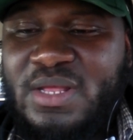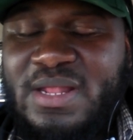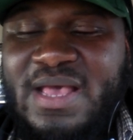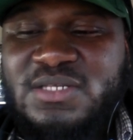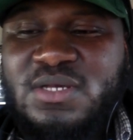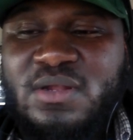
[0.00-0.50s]

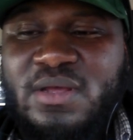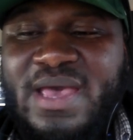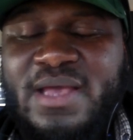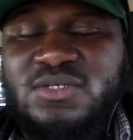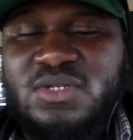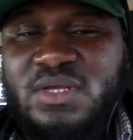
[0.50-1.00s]
that's gonna
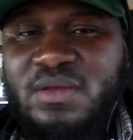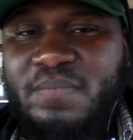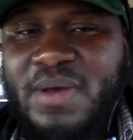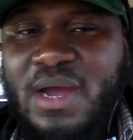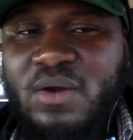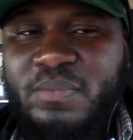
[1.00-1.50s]
actually
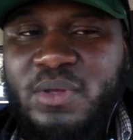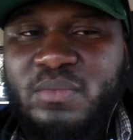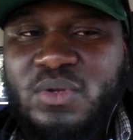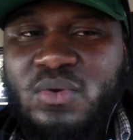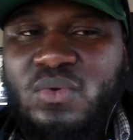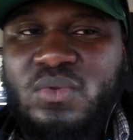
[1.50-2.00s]
empower people
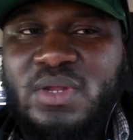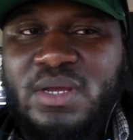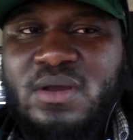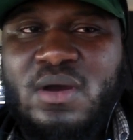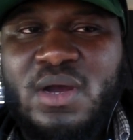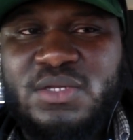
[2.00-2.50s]
to own their
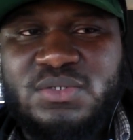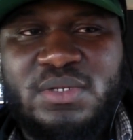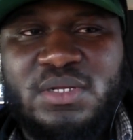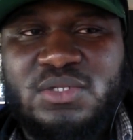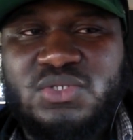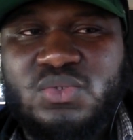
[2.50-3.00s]
cars
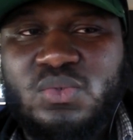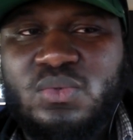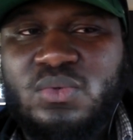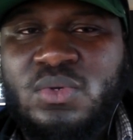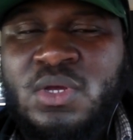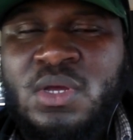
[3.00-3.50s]
within
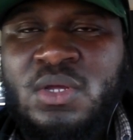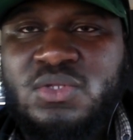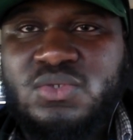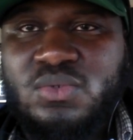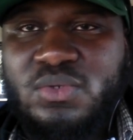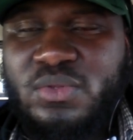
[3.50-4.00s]
2
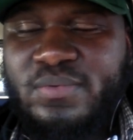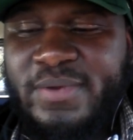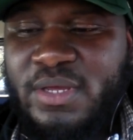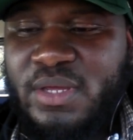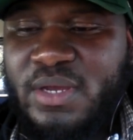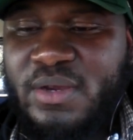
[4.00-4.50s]
to
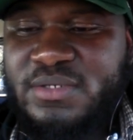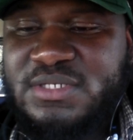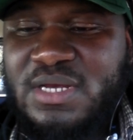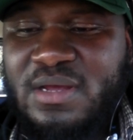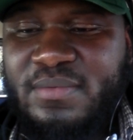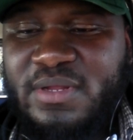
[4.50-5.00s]
3 years
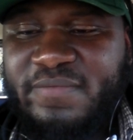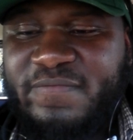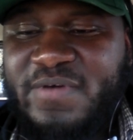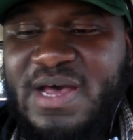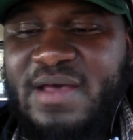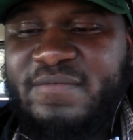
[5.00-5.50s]
time than
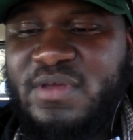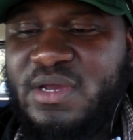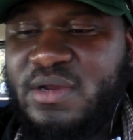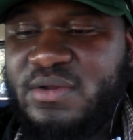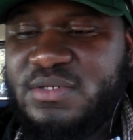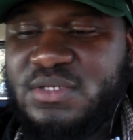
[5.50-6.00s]
5
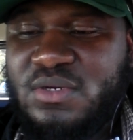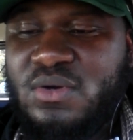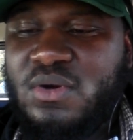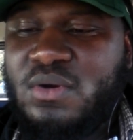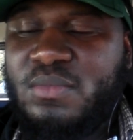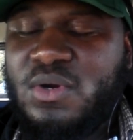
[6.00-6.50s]
years
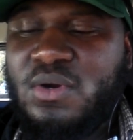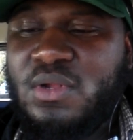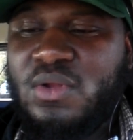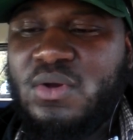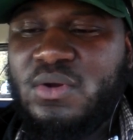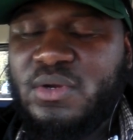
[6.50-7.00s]
or
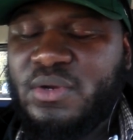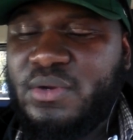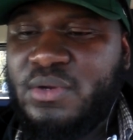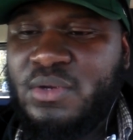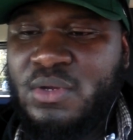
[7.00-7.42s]
longer.